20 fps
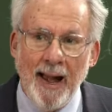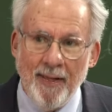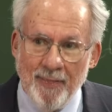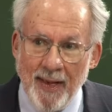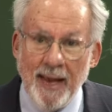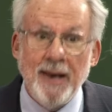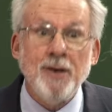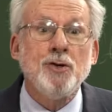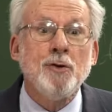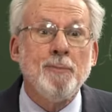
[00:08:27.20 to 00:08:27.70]

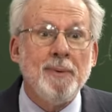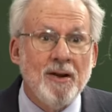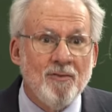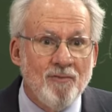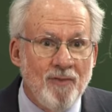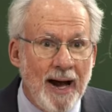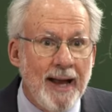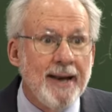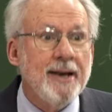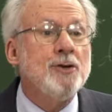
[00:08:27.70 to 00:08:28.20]
and then to be
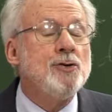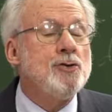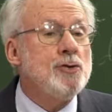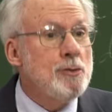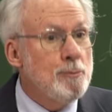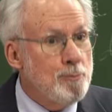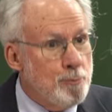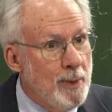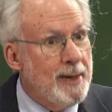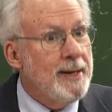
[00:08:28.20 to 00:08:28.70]
invited
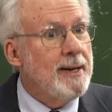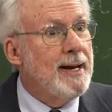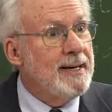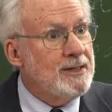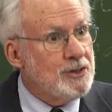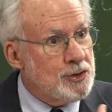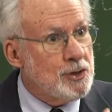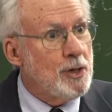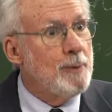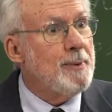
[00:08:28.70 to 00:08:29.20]
to bring
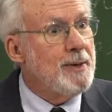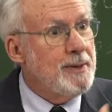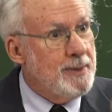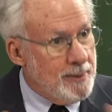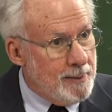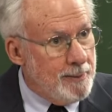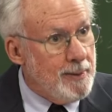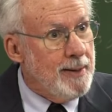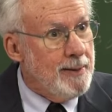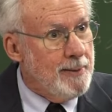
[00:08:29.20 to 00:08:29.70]
a
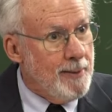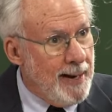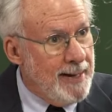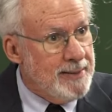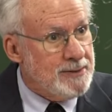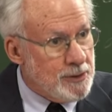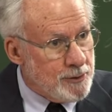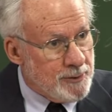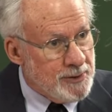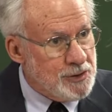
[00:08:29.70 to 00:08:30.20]
sermon
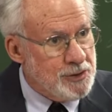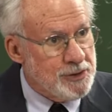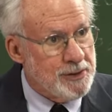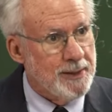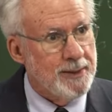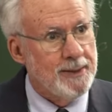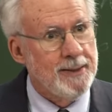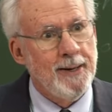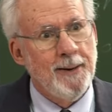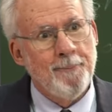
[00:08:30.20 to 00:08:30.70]
as a
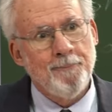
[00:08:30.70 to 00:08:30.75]
Christian